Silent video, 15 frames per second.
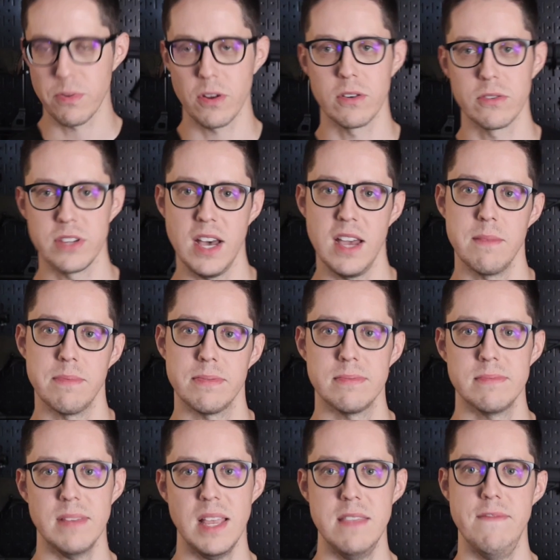prototype
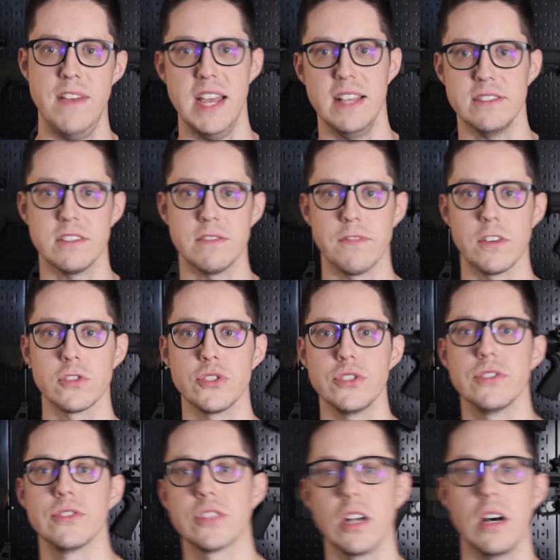advanced
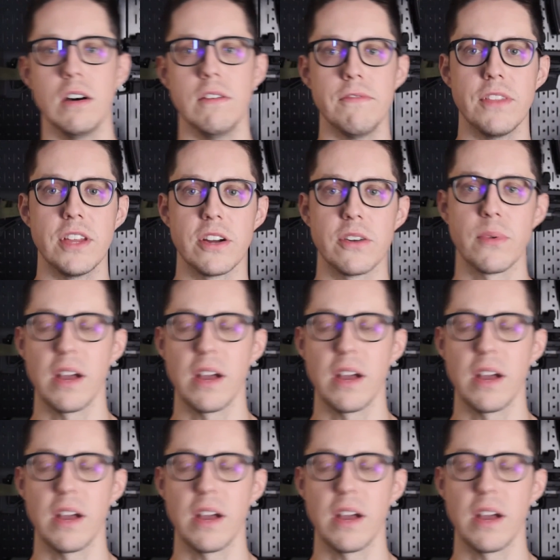versions of their